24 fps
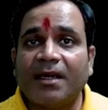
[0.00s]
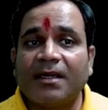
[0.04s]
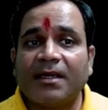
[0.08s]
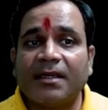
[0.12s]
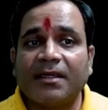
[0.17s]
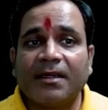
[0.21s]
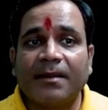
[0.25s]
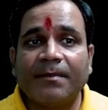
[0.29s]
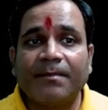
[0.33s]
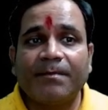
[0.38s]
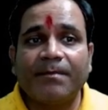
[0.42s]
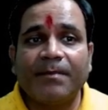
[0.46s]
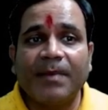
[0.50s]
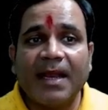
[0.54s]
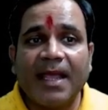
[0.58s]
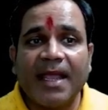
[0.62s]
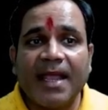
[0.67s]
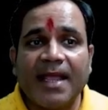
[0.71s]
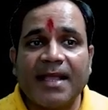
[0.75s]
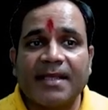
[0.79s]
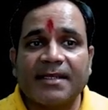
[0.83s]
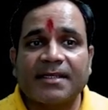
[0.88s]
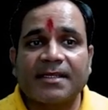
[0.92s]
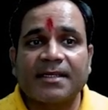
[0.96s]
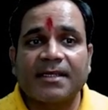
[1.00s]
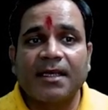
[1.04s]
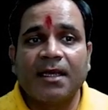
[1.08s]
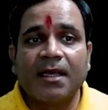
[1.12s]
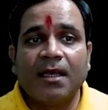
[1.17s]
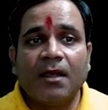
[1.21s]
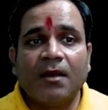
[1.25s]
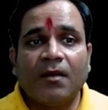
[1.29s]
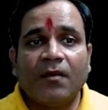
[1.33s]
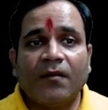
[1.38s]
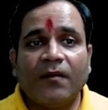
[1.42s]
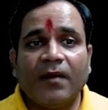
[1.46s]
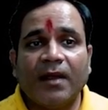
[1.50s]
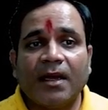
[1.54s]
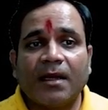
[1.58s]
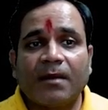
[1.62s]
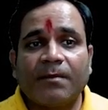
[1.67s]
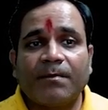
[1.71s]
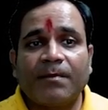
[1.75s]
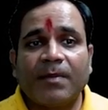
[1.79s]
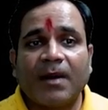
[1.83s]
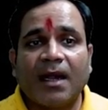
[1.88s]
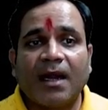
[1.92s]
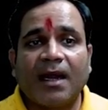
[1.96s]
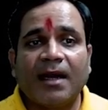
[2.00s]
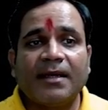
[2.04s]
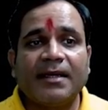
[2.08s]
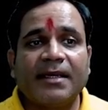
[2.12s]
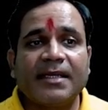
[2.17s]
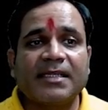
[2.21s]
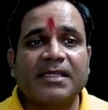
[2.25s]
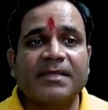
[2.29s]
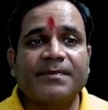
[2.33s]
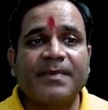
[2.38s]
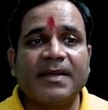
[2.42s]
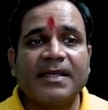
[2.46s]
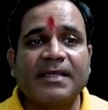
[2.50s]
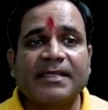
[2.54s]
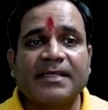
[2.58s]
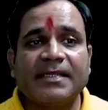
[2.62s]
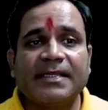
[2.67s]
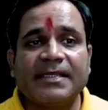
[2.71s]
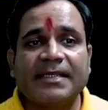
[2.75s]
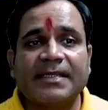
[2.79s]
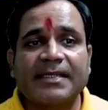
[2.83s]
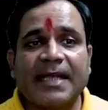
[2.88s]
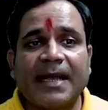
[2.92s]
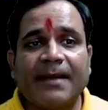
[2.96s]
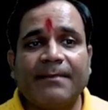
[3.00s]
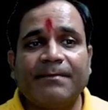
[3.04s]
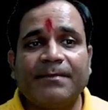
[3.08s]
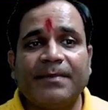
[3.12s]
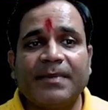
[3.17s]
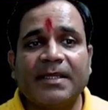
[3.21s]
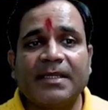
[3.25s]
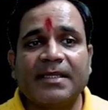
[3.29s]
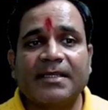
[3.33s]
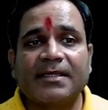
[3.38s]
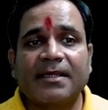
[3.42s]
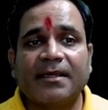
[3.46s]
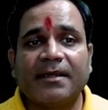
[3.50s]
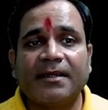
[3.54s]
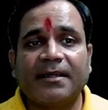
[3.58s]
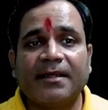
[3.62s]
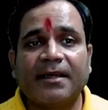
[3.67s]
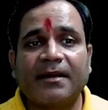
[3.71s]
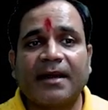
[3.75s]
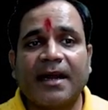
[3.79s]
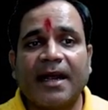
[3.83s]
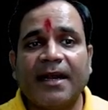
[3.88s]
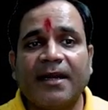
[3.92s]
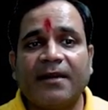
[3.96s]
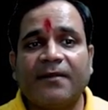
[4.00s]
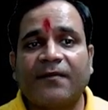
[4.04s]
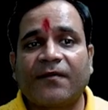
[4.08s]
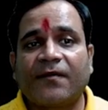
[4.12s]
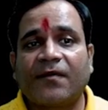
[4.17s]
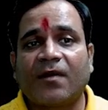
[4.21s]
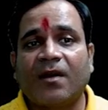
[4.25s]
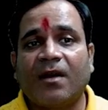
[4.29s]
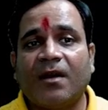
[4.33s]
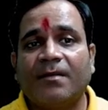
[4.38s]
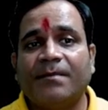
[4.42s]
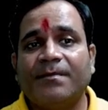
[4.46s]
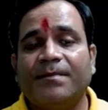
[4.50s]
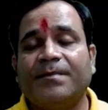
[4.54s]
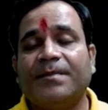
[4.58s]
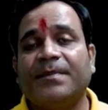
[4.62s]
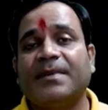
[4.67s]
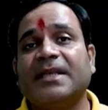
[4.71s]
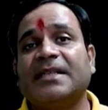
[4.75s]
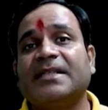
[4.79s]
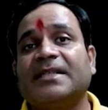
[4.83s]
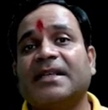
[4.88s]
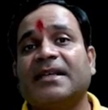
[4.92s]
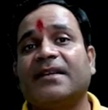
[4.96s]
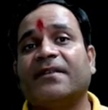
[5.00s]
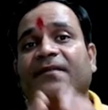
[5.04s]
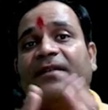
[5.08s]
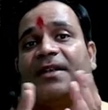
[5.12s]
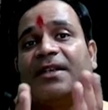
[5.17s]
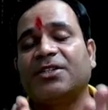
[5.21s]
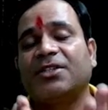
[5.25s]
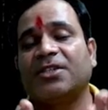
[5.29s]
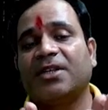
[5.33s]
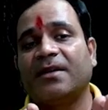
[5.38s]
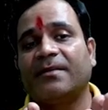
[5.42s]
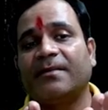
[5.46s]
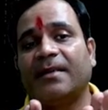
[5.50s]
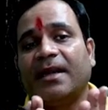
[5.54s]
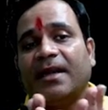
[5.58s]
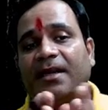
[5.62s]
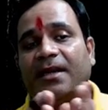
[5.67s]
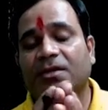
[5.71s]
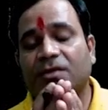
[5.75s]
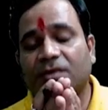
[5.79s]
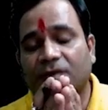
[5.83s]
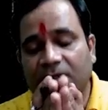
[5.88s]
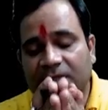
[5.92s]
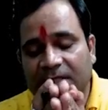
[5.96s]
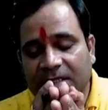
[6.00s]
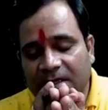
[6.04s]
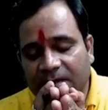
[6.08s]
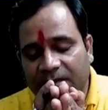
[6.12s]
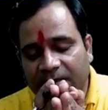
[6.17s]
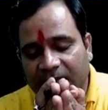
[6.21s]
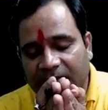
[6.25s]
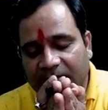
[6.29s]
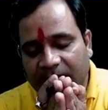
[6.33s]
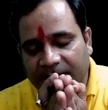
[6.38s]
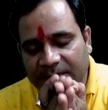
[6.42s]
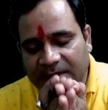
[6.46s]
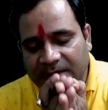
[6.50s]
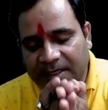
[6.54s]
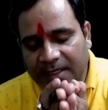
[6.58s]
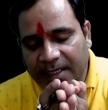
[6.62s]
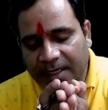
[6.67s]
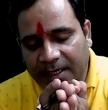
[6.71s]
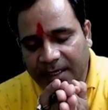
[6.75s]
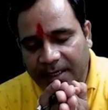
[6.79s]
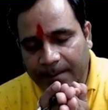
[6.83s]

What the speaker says: The place where plant species samples are derived from preservation, my dear. So see what I'm saying here.